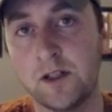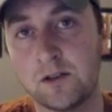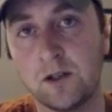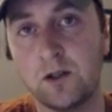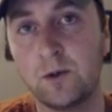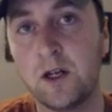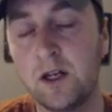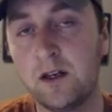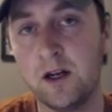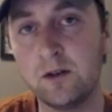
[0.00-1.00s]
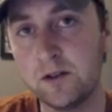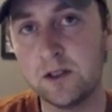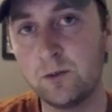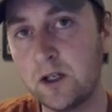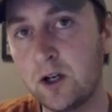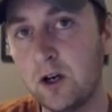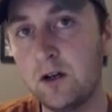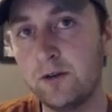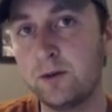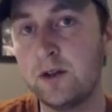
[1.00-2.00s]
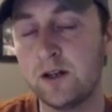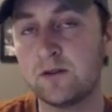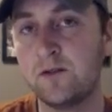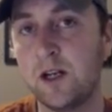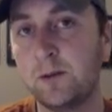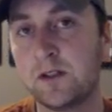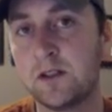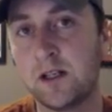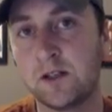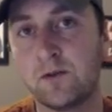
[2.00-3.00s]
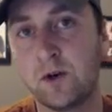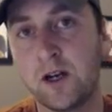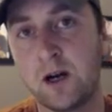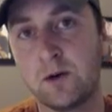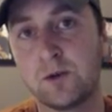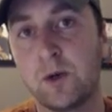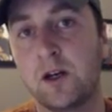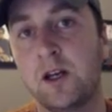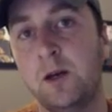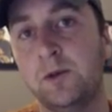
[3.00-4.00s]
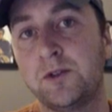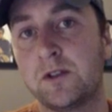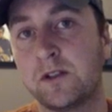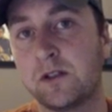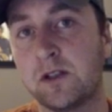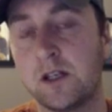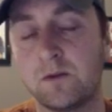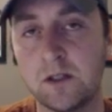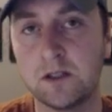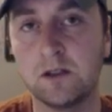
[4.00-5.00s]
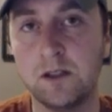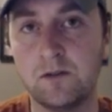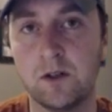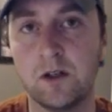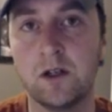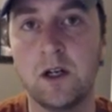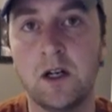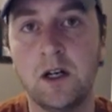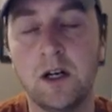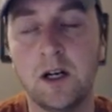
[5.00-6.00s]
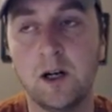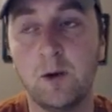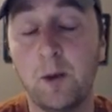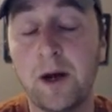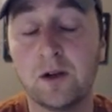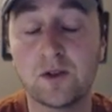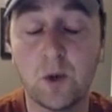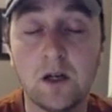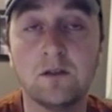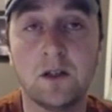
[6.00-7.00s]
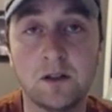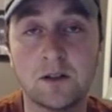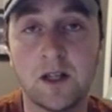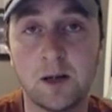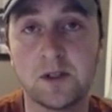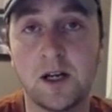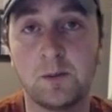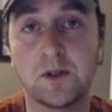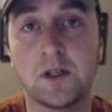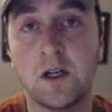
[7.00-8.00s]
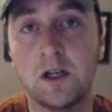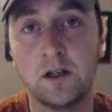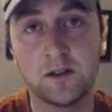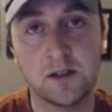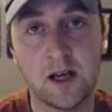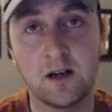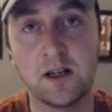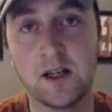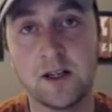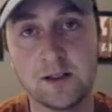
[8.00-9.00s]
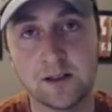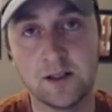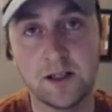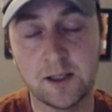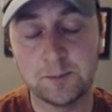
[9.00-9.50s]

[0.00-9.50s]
So not only did we call 3,000 families in the last 48 hours, we were able to successfully deliver about 1,200 laptops on Saturday and Sunday.